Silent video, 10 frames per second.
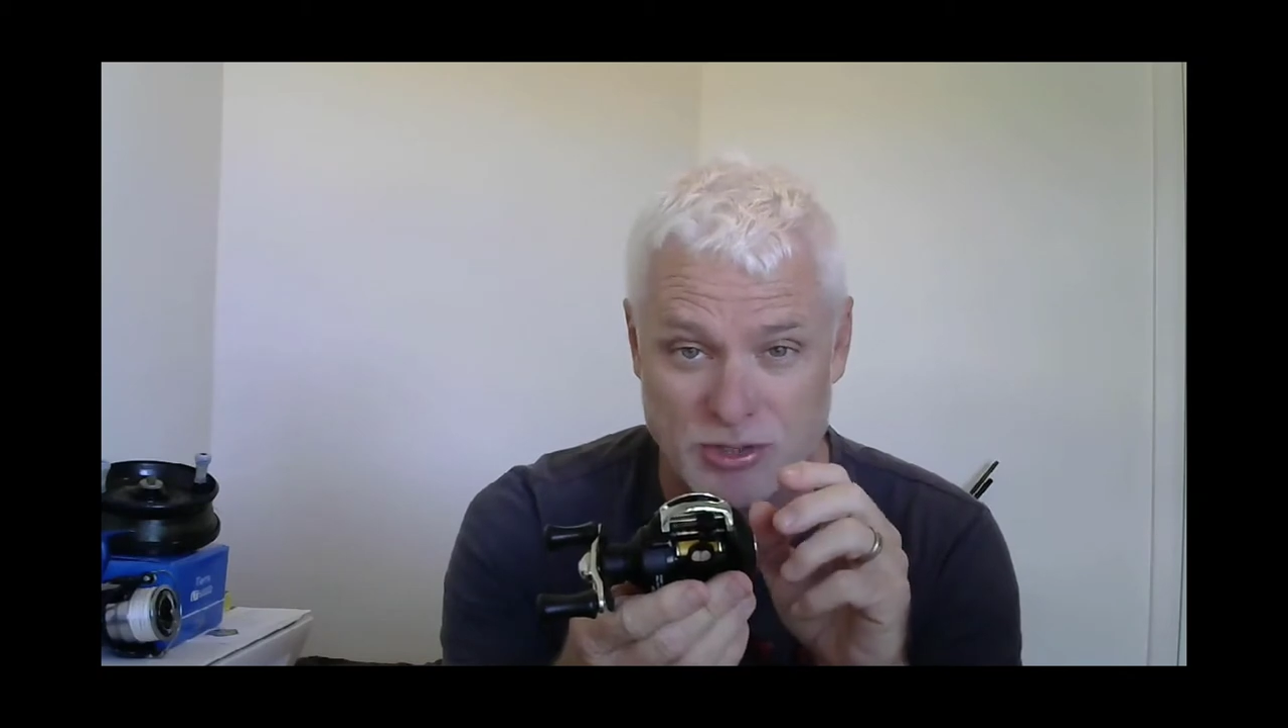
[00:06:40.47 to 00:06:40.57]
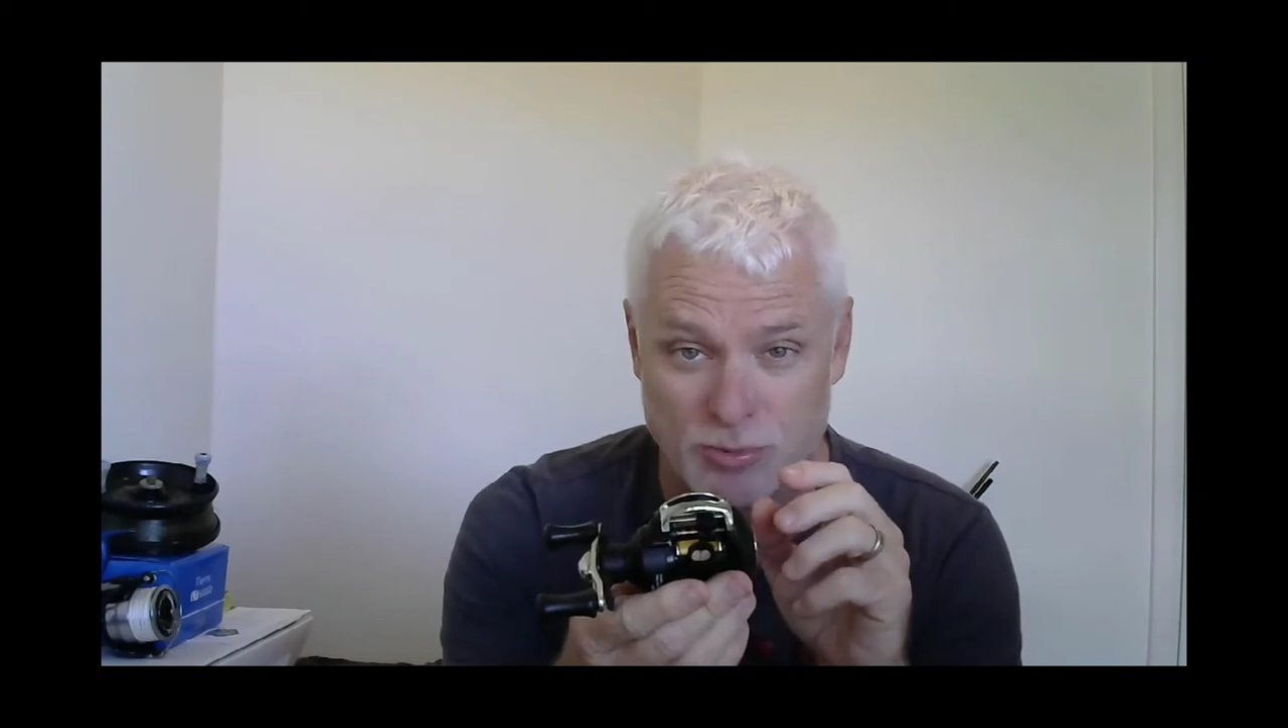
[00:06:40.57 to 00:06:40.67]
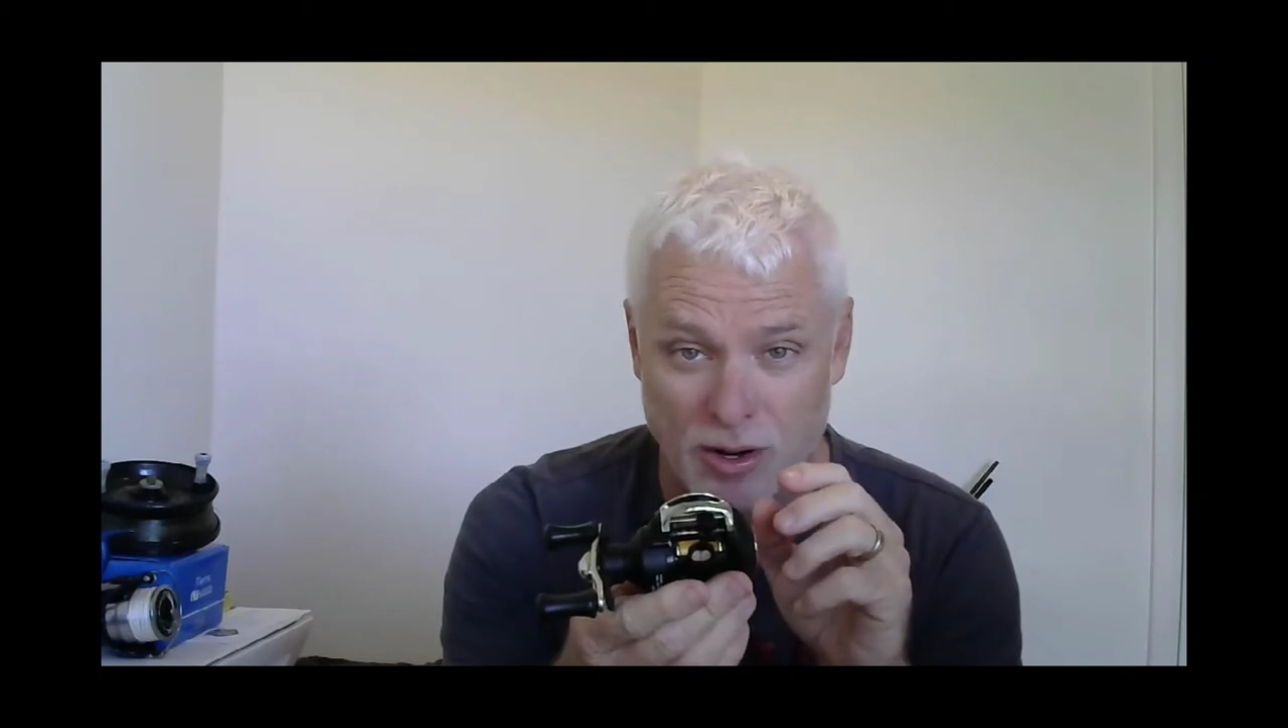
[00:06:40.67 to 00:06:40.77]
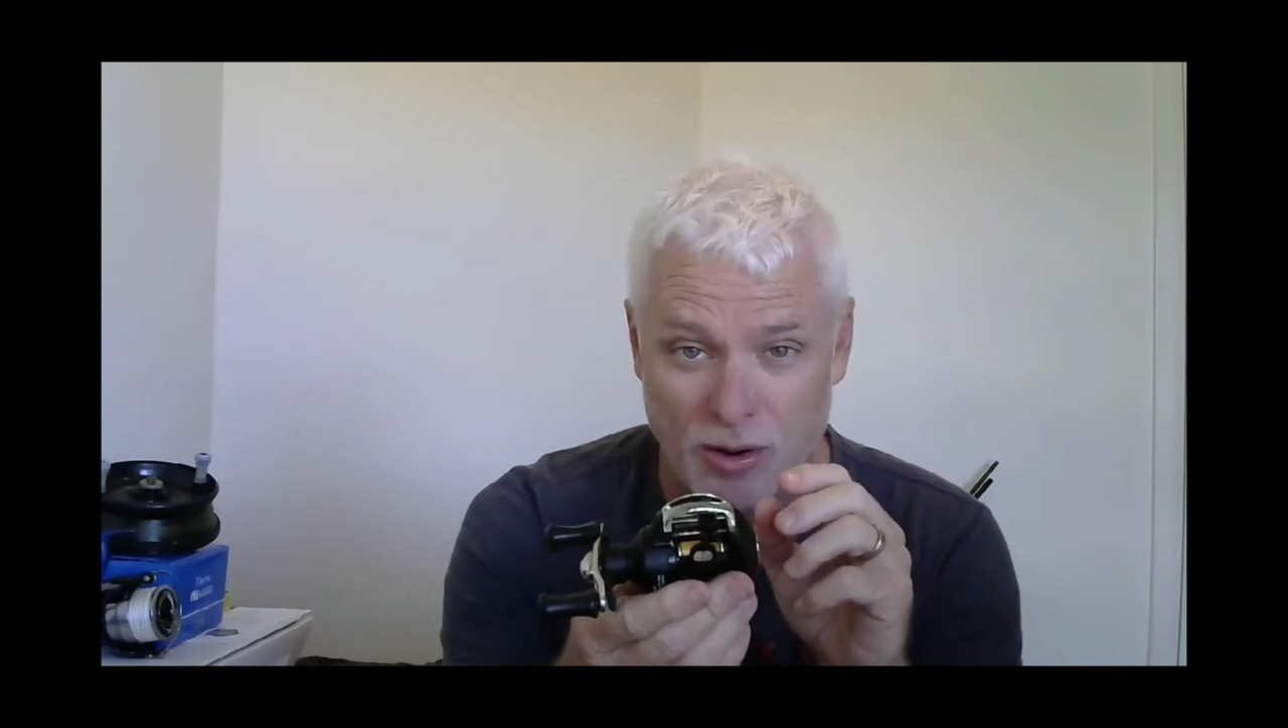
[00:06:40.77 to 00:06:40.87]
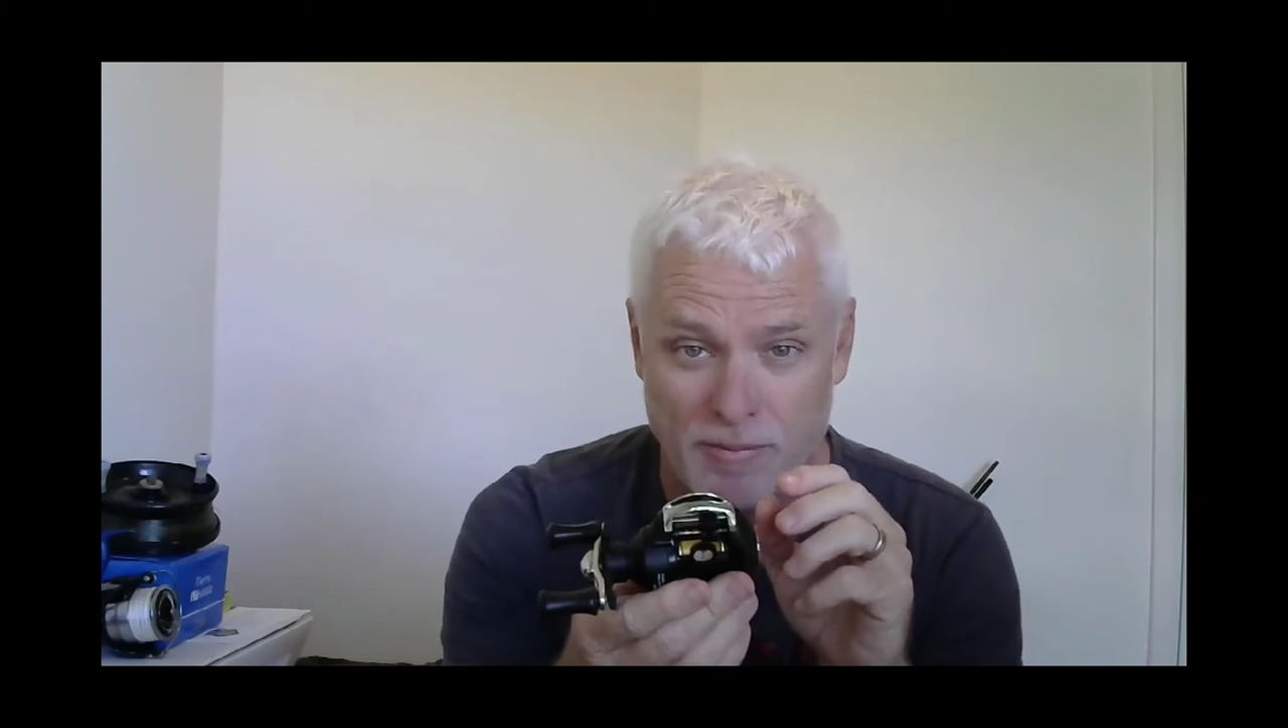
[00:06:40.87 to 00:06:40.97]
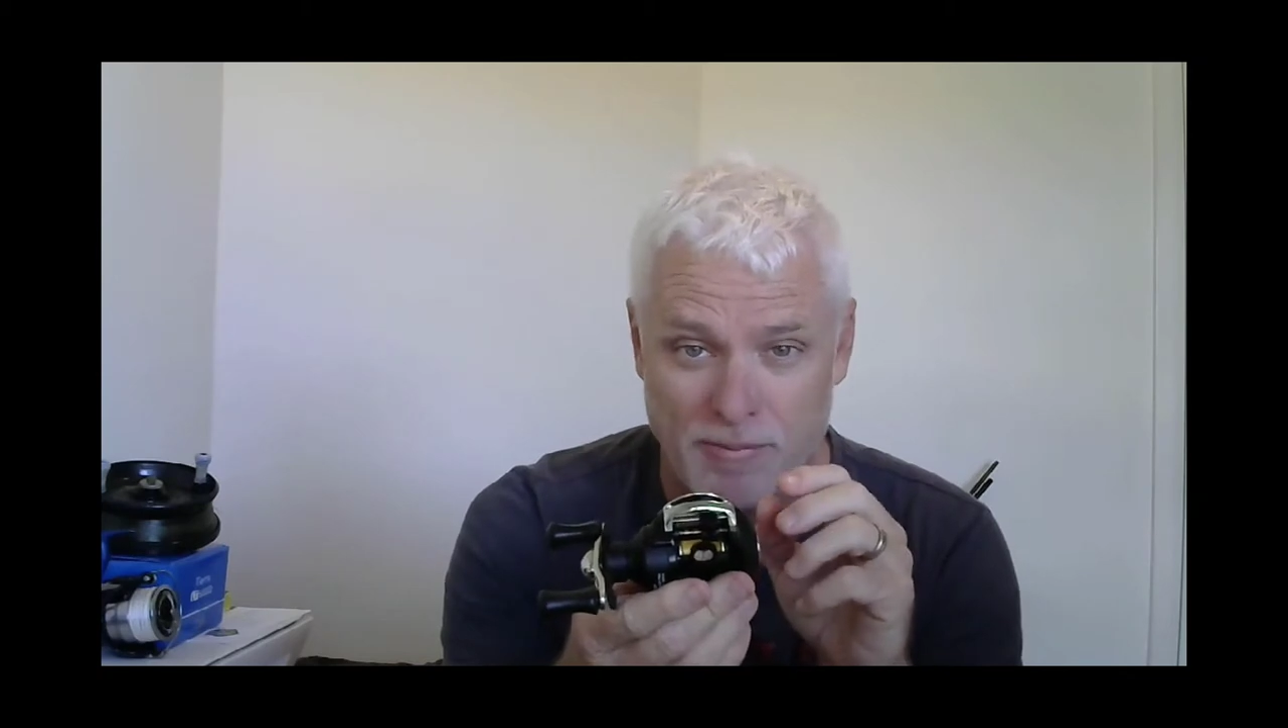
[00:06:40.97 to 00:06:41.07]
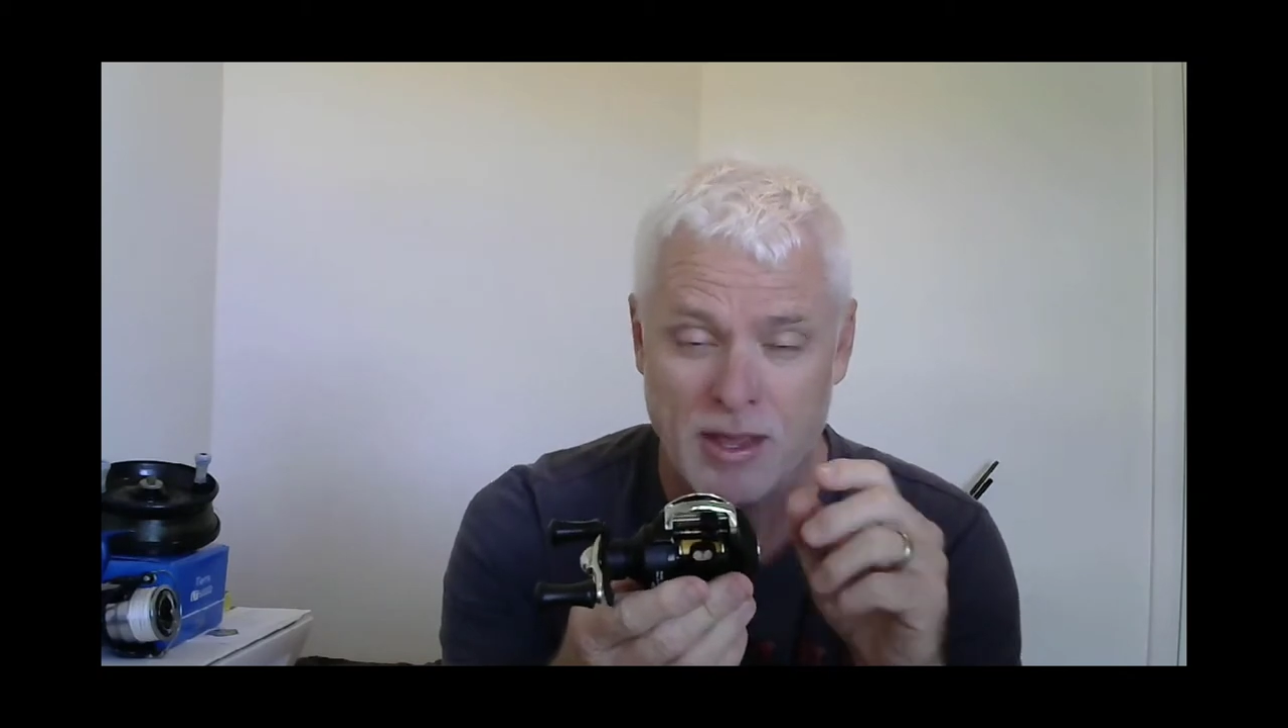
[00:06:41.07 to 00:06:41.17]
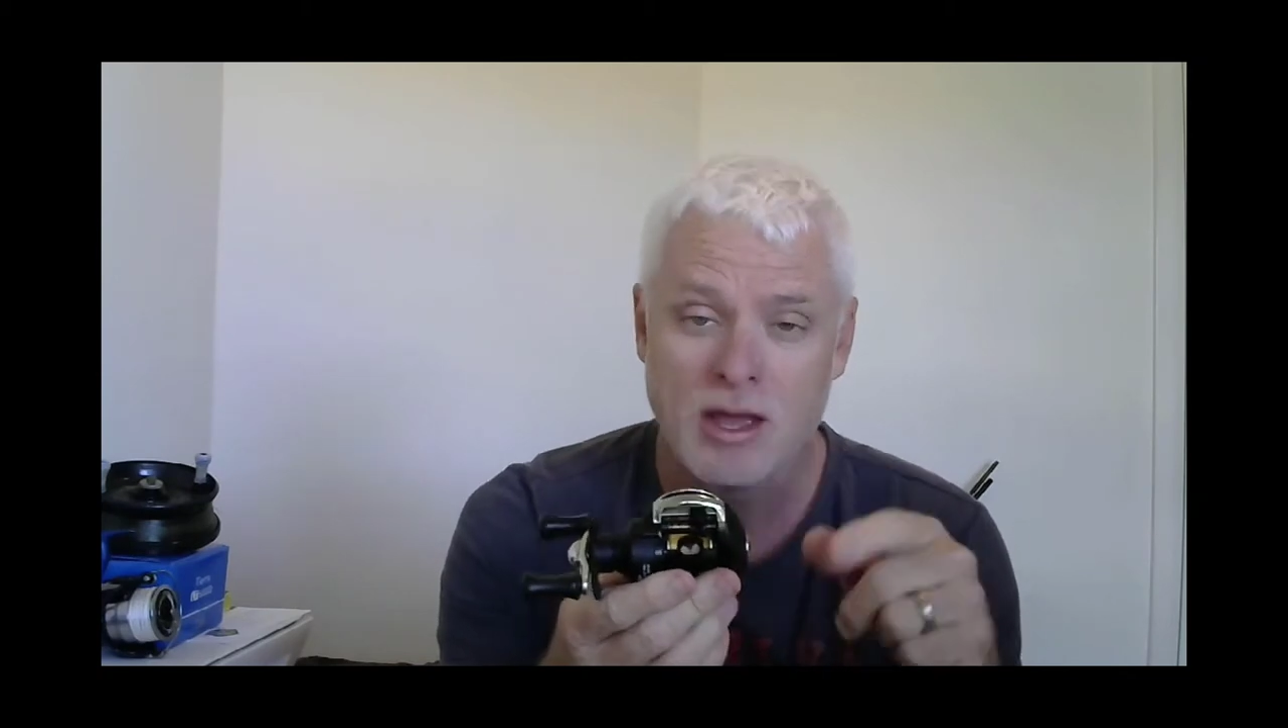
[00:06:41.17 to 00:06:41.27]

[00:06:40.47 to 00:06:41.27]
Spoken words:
as well.